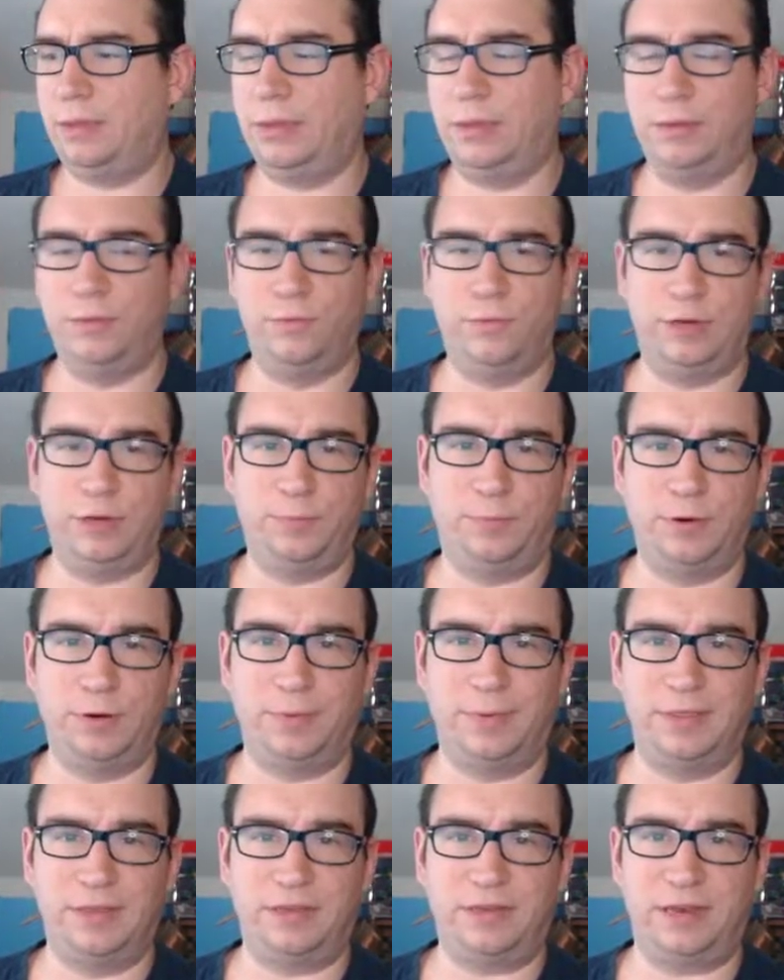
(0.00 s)
When you put
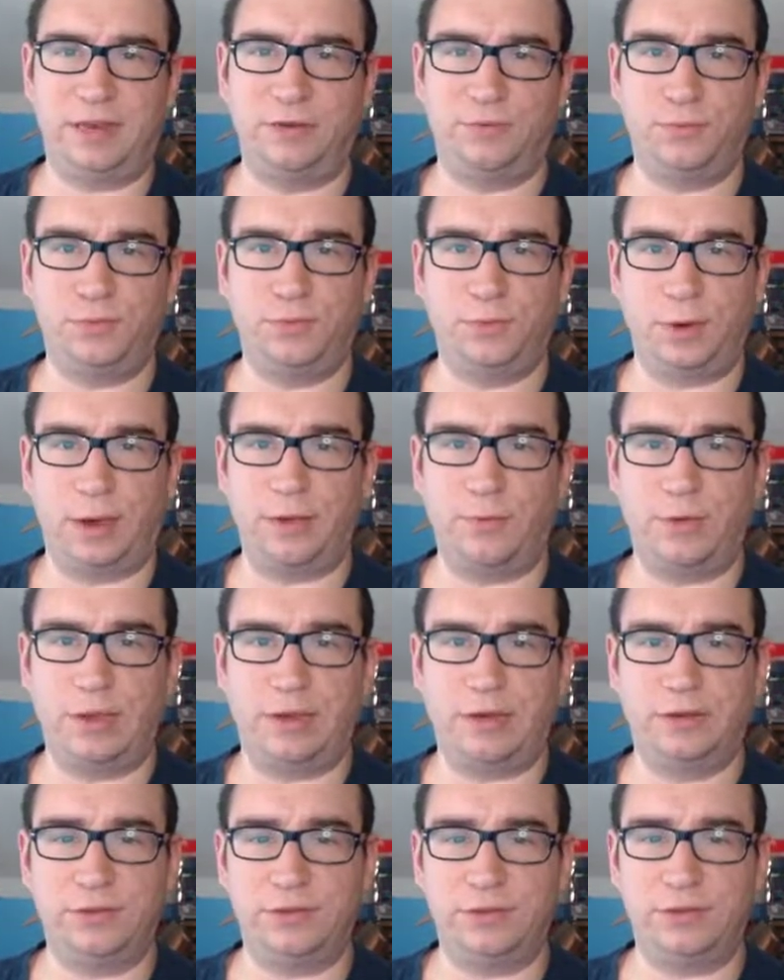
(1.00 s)
him on the stage with the right
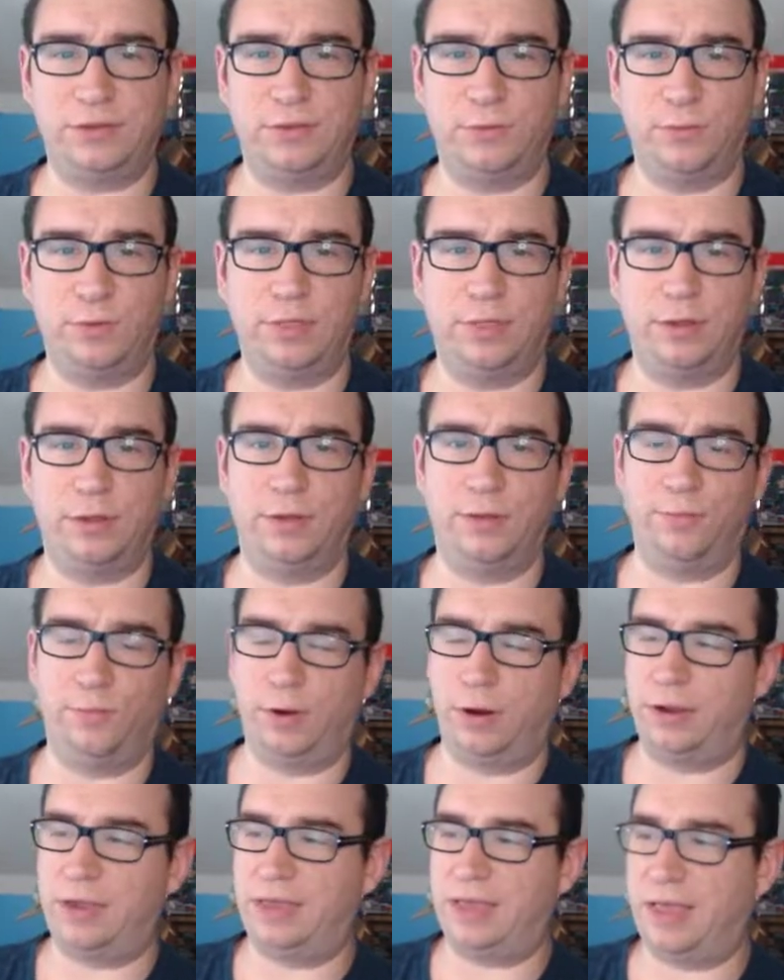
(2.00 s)
weaknesses,
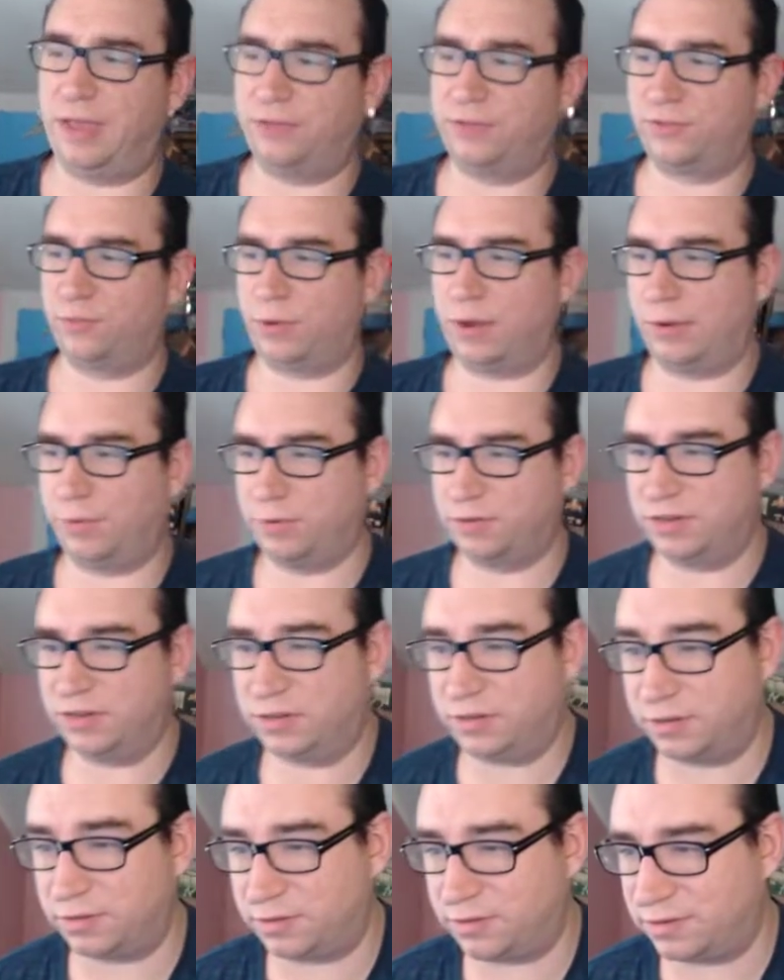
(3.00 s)
where he has the right
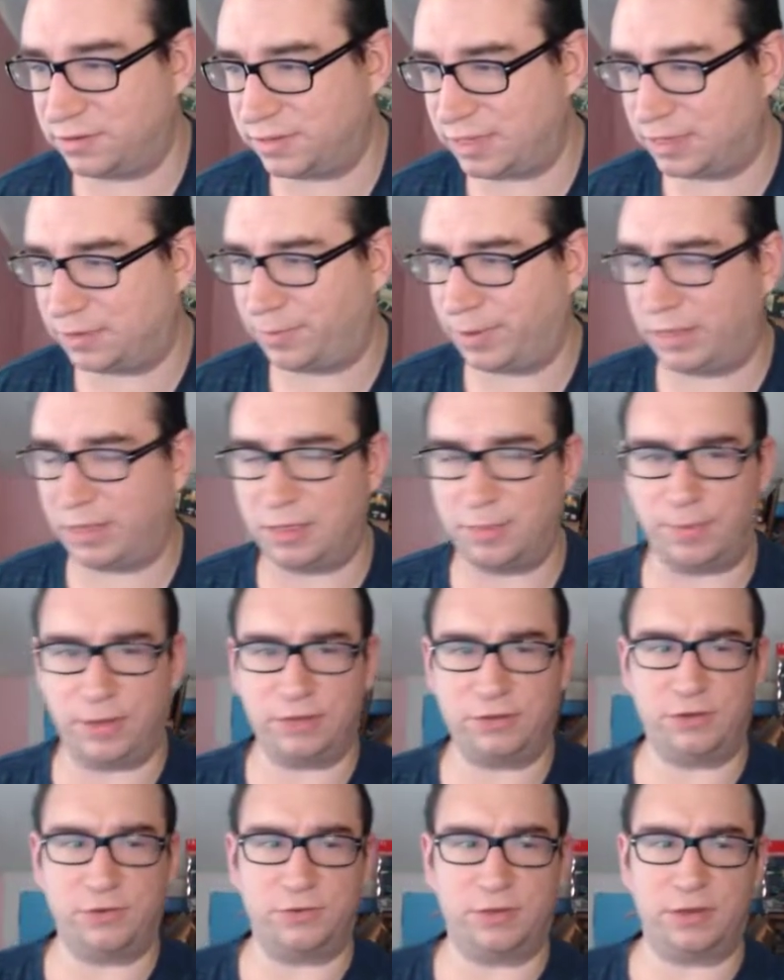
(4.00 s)
resistances, that's probably the
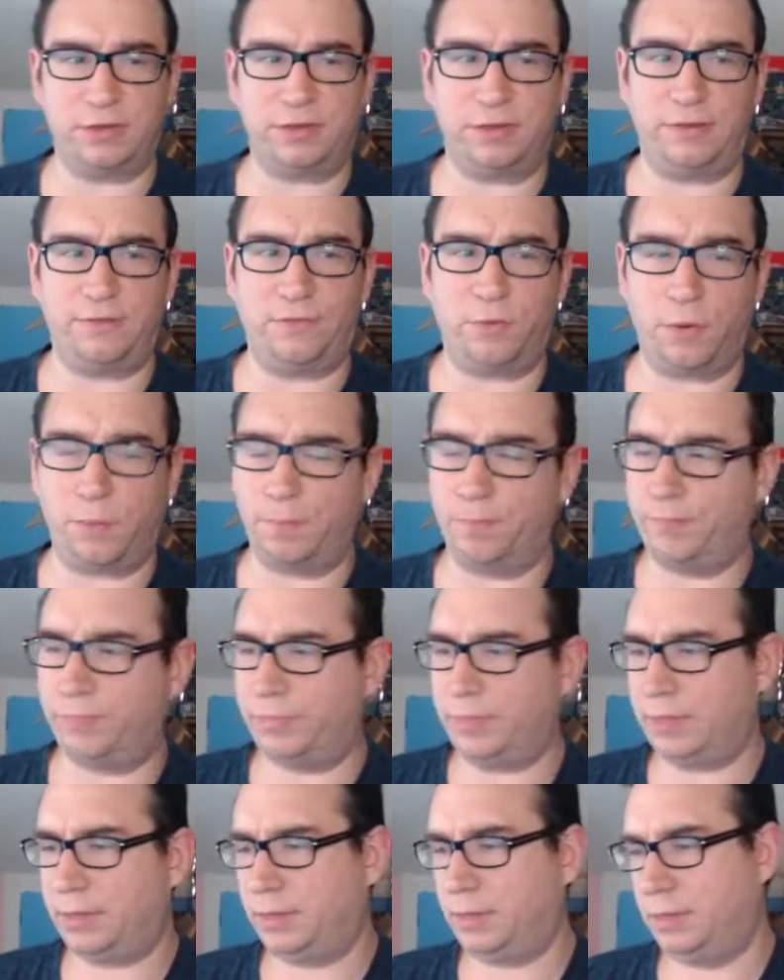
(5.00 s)
best use I see for him.
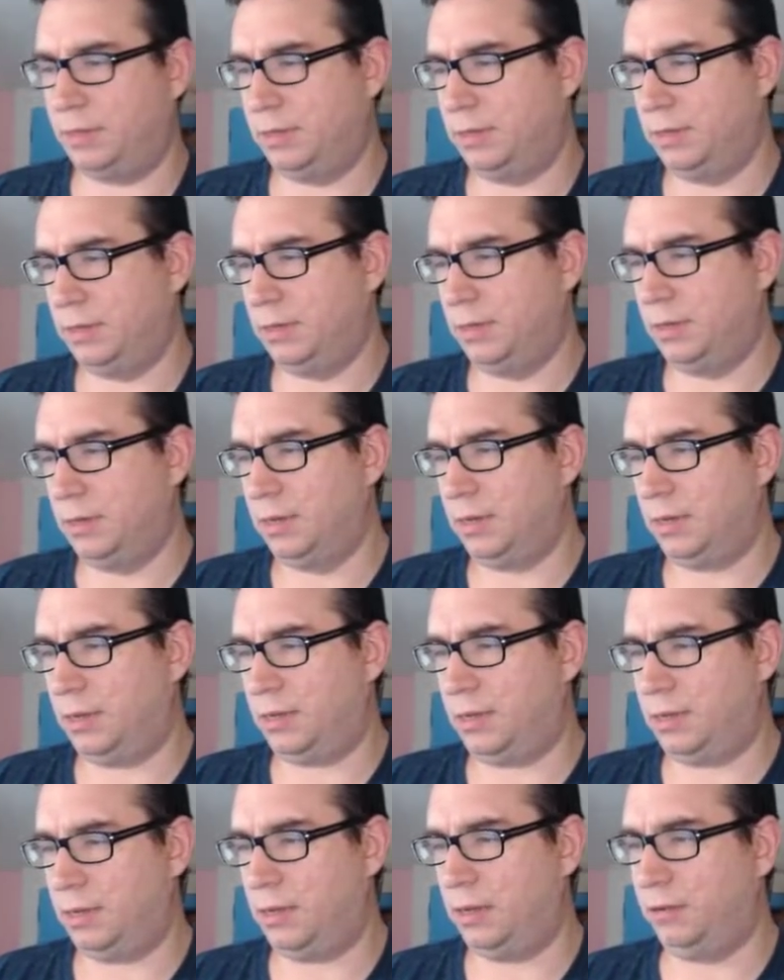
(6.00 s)

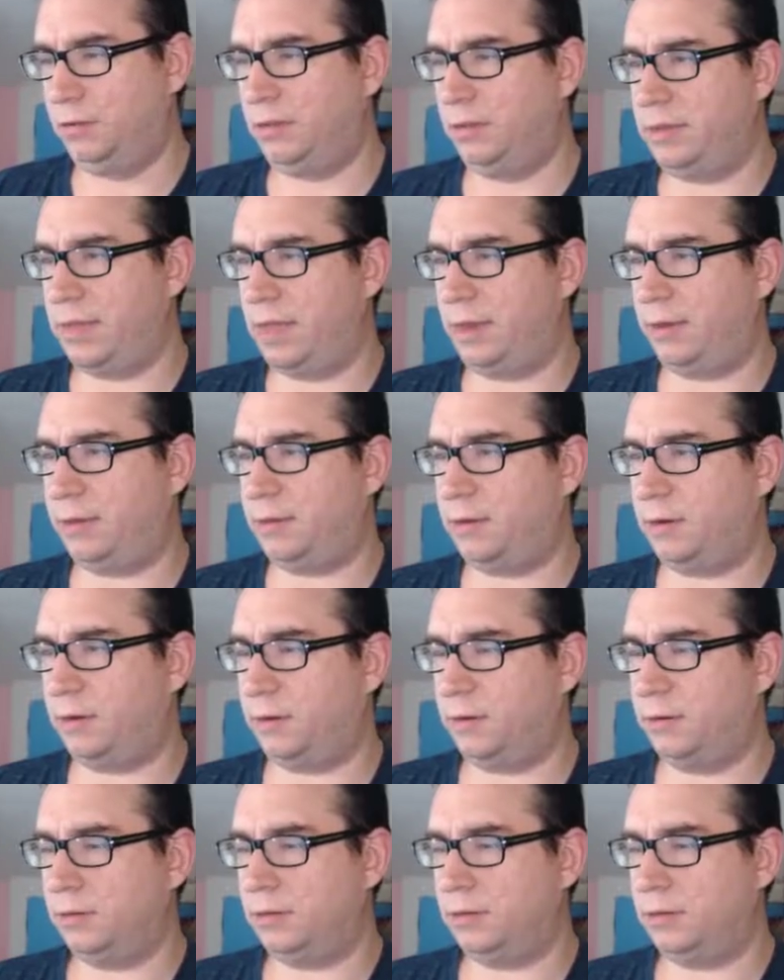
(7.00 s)
Hell Gladiator.